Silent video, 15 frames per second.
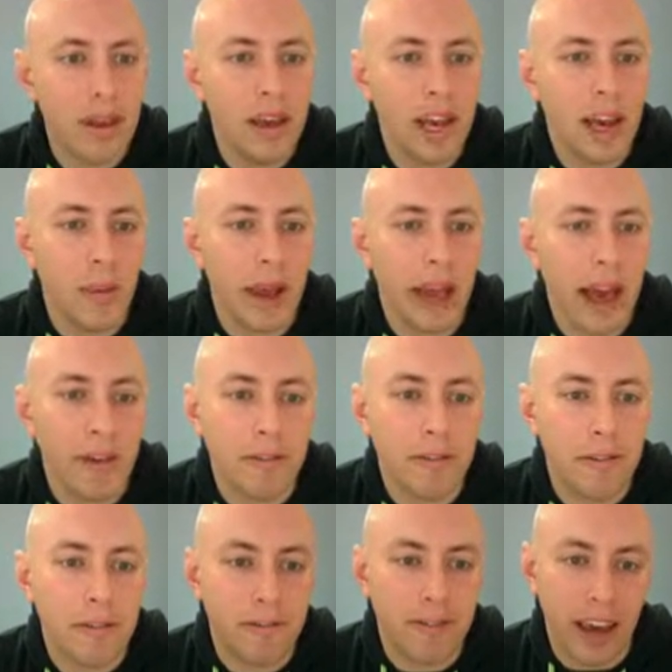Here we have
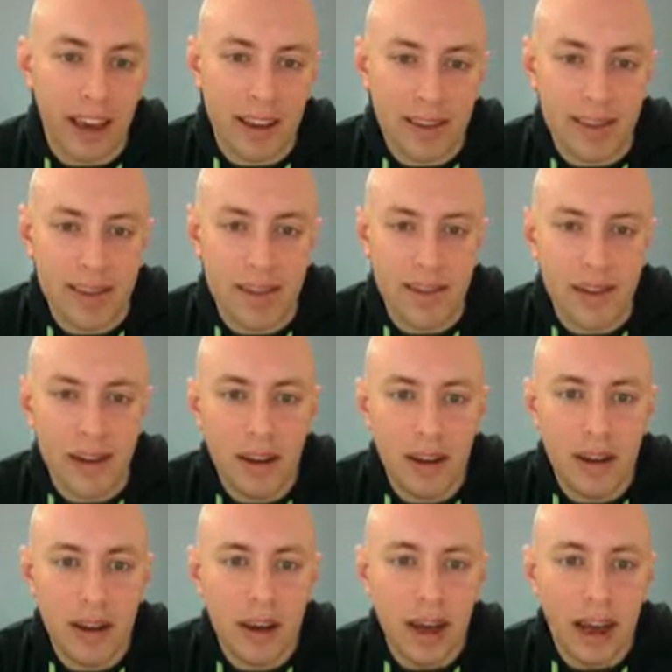face,
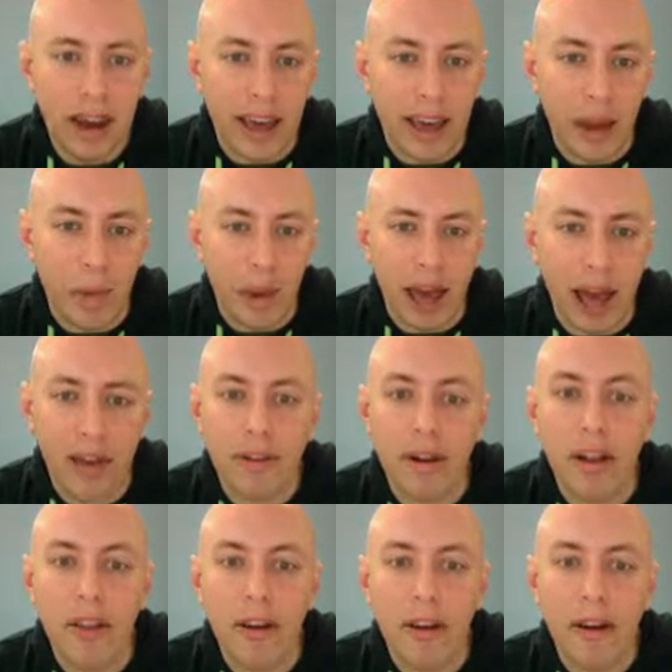and again we have
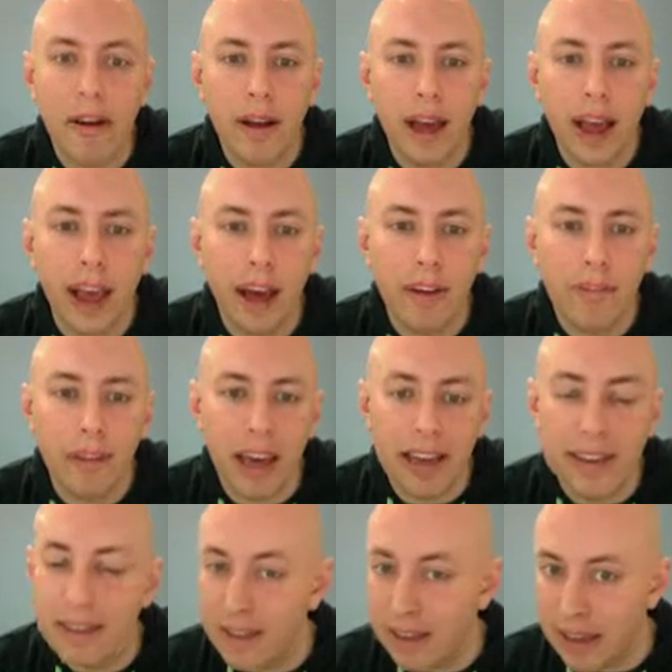another
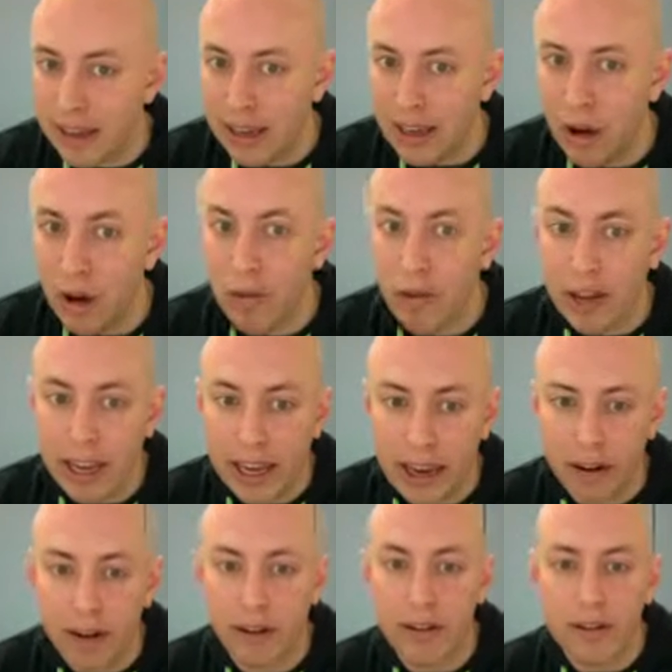F-A-C-E over
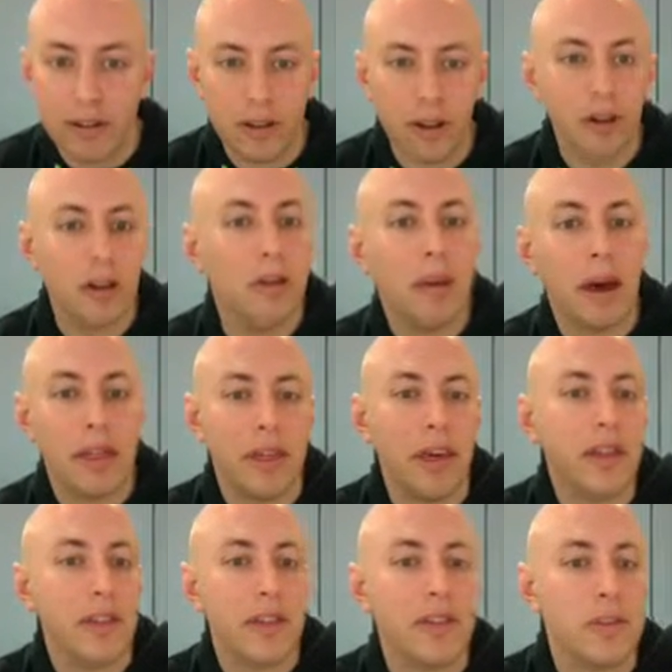here, so you might
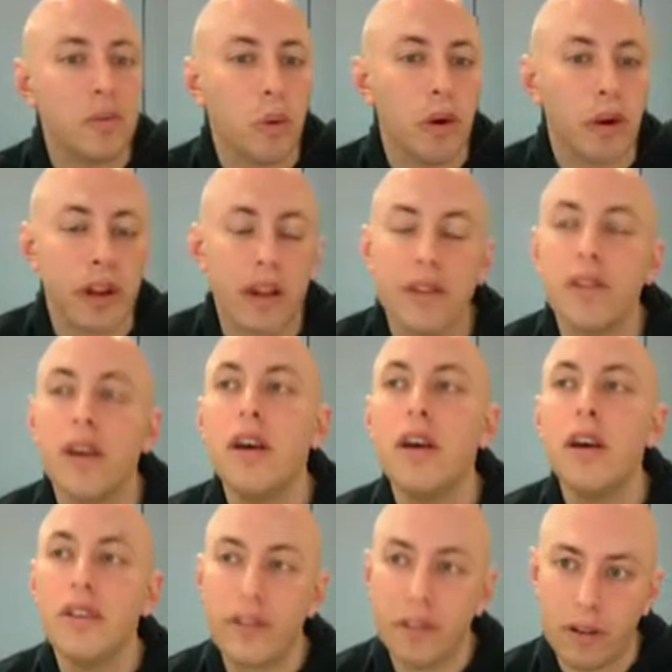think that this word is
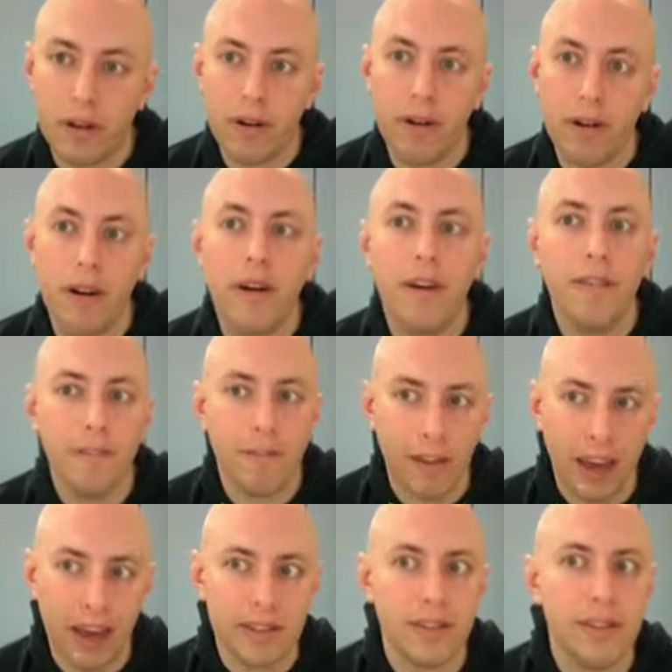
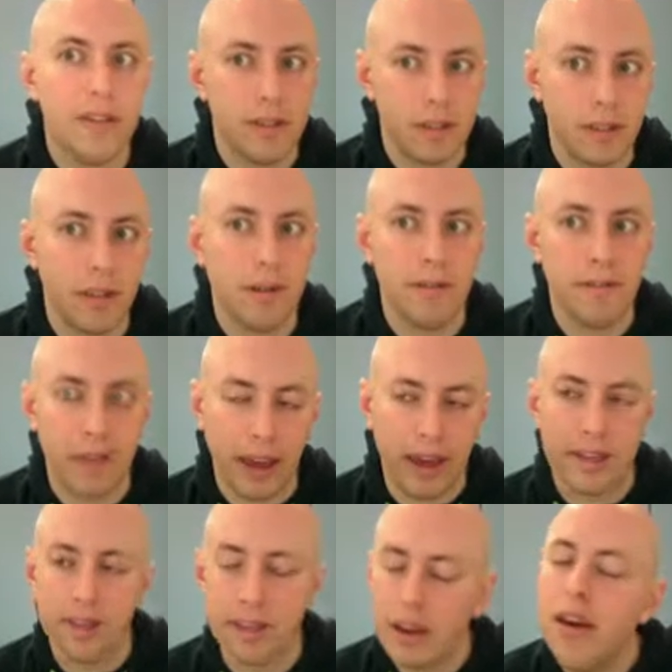surface,
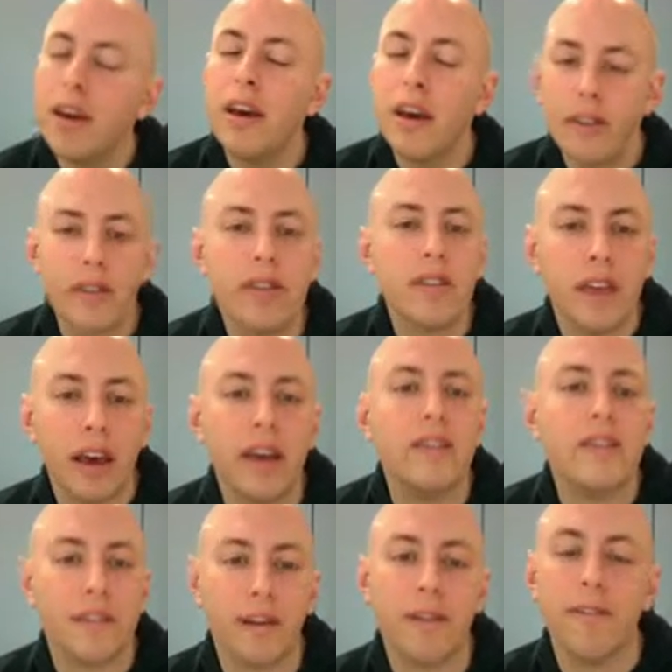surface. If you say
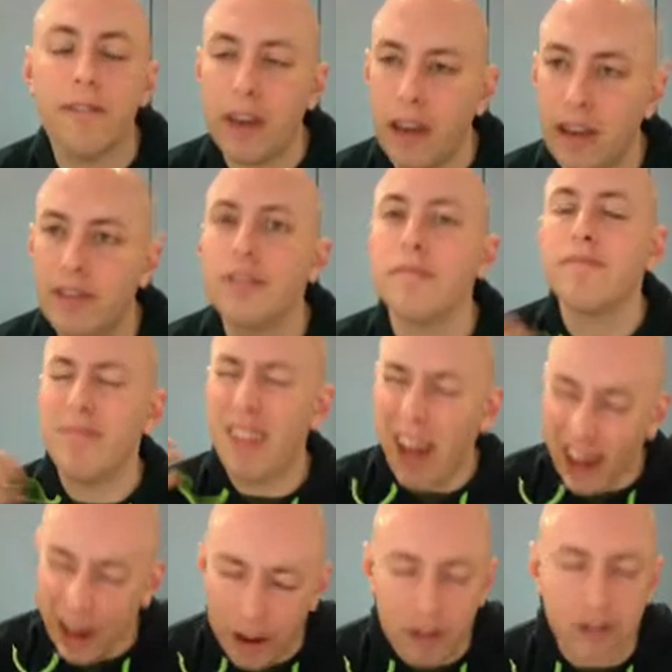surface,
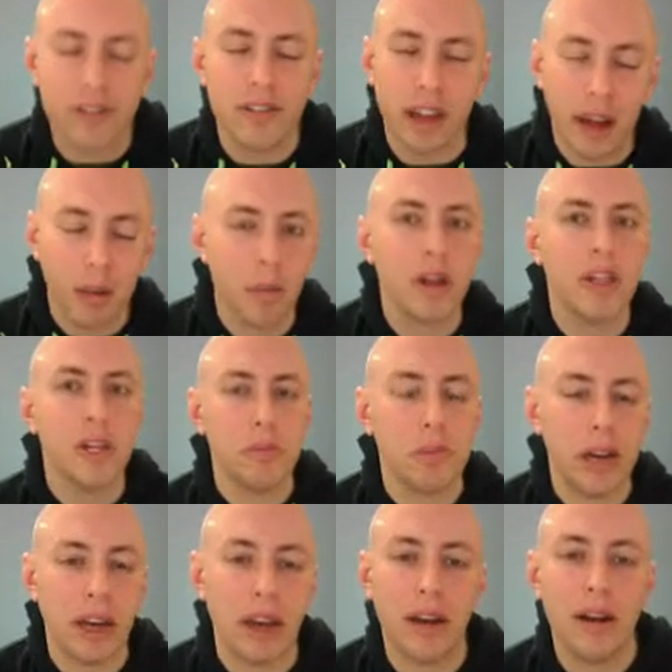I understand what you
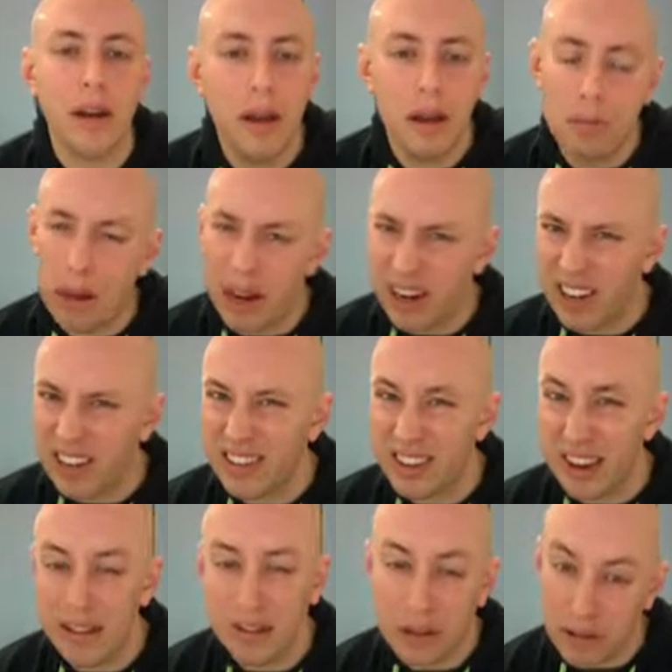mean, but it does
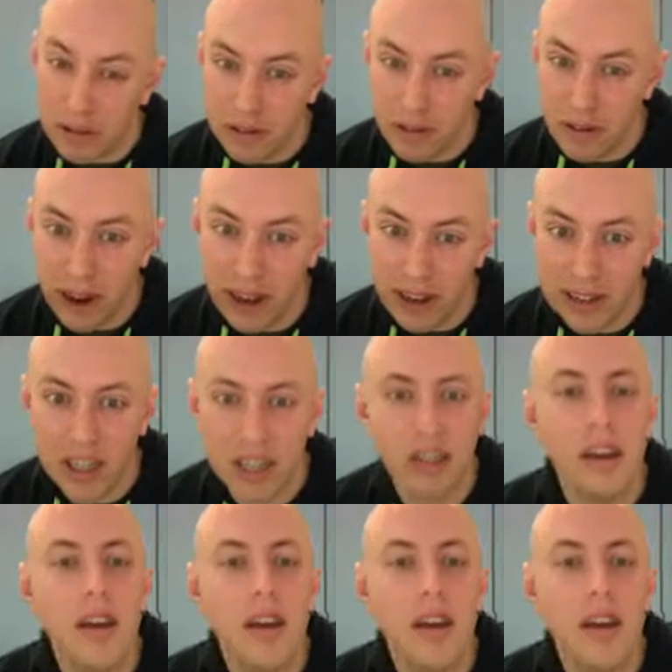sound a little strange.